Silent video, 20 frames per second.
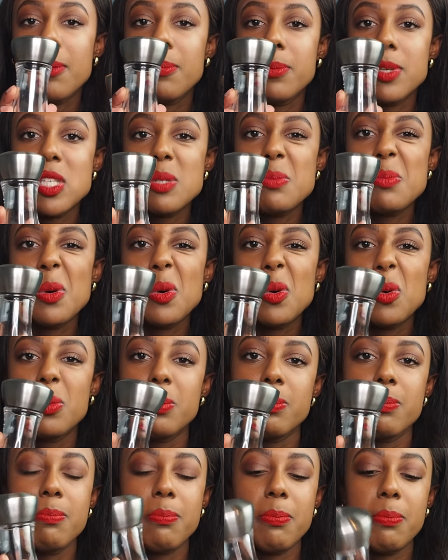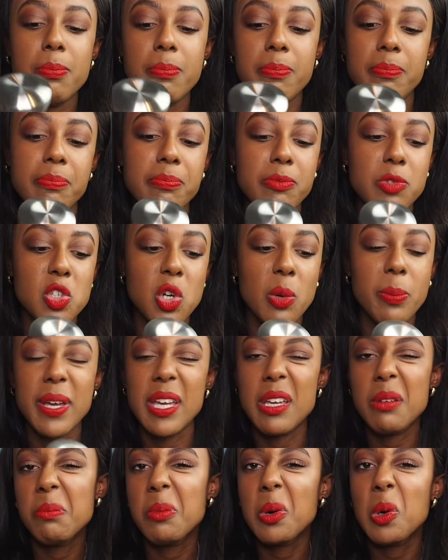small
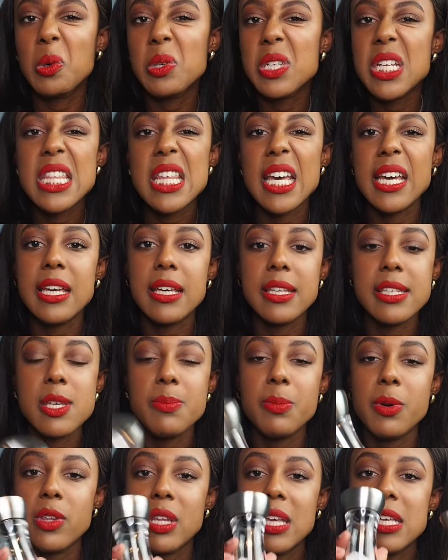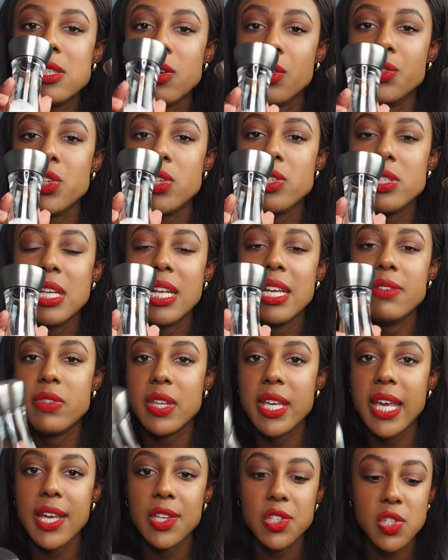chopping board thing to put these on, just to lift the
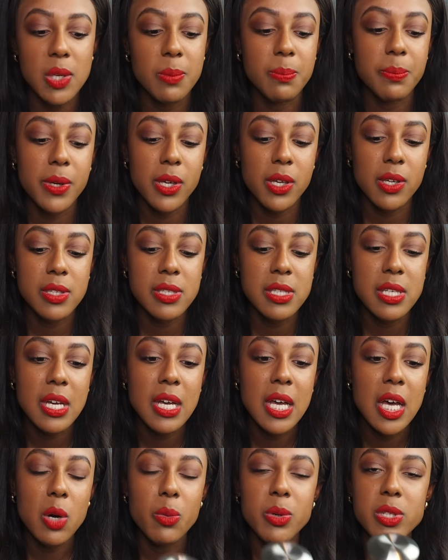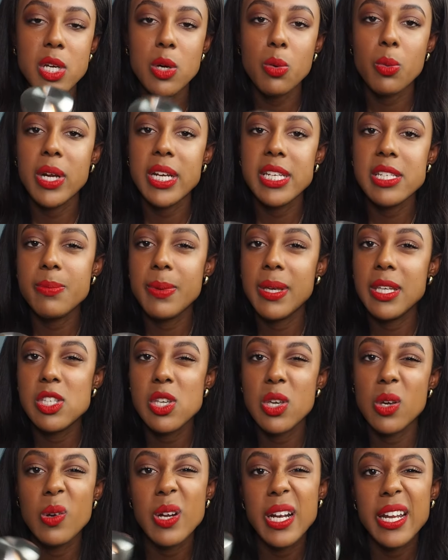kitchen, because we don't want it to be
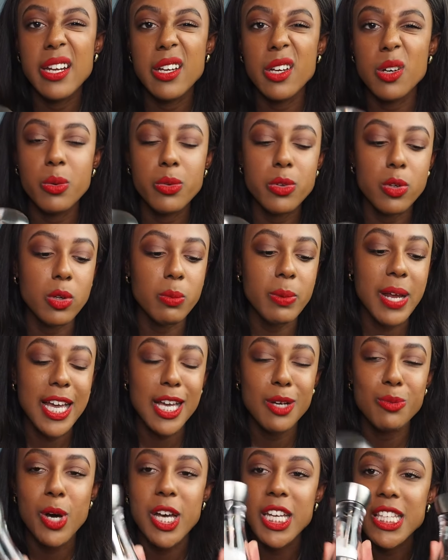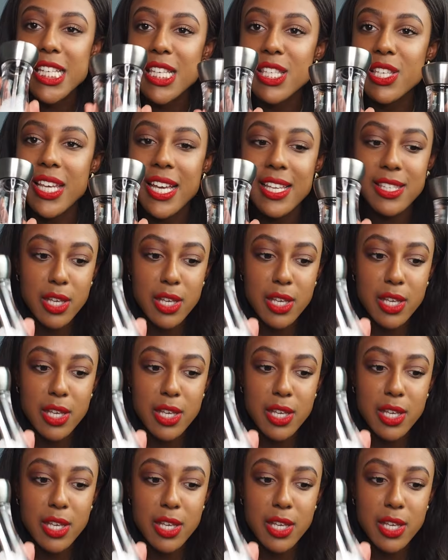too clinical with all the black and white. So that's